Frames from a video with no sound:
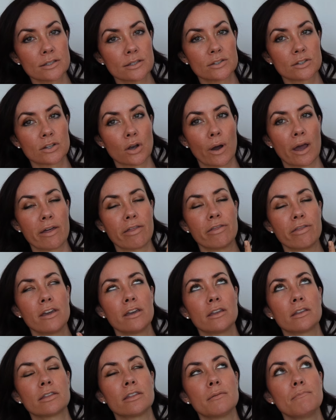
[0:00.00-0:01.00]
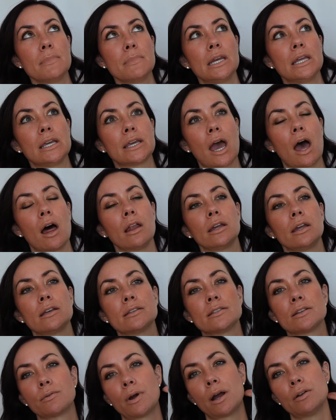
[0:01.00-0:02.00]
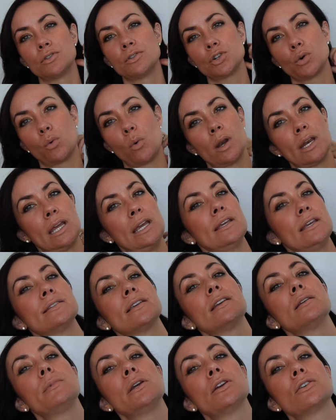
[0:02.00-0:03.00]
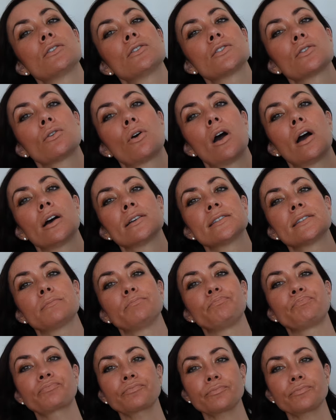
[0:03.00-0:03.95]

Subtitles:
So I think the mini Kelly is around 20 centimeters across.